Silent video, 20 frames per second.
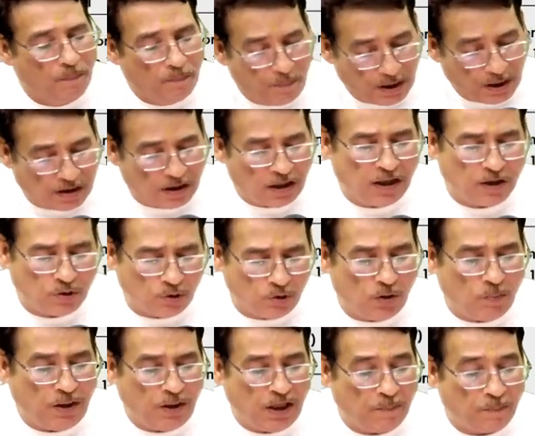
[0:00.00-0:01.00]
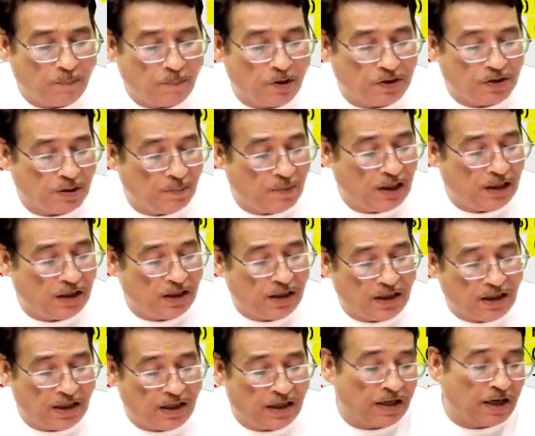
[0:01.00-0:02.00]
But it could be a
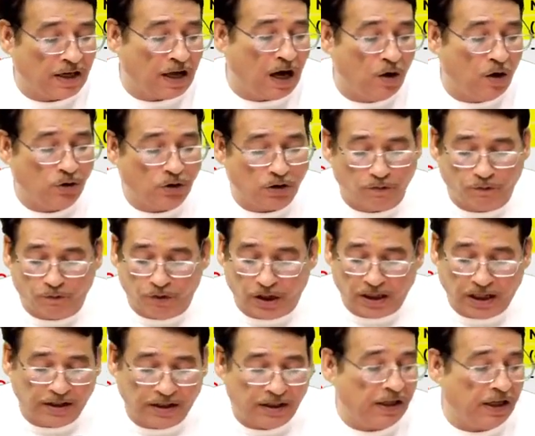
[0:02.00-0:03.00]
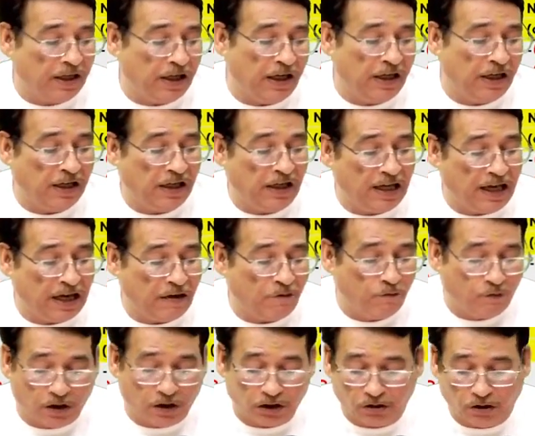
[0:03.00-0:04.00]
possibility that out of 180 lakh
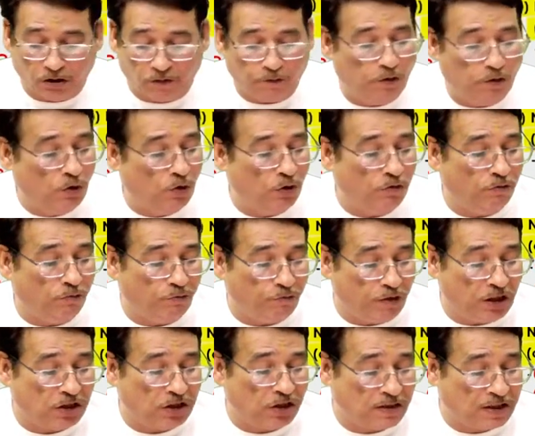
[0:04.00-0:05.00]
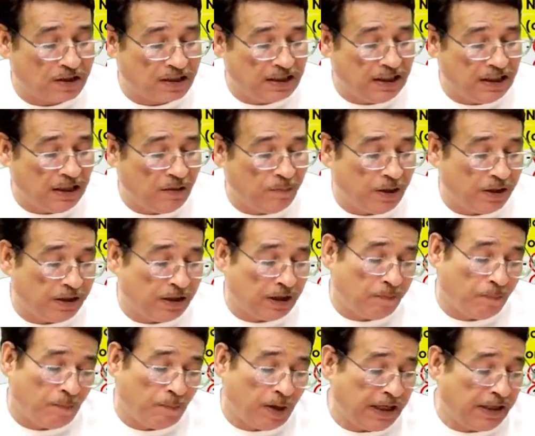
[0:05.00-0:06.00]
worth of loan which C Limited
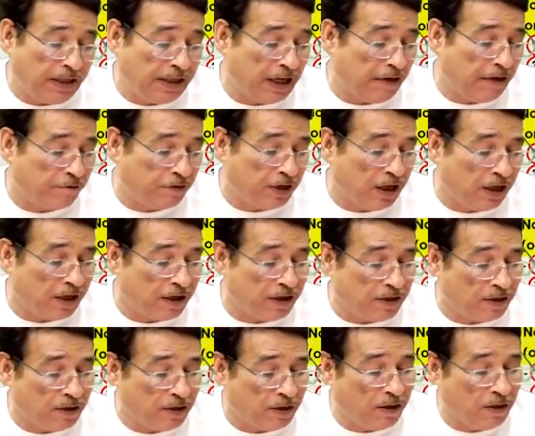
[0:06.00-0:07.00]
might have taken,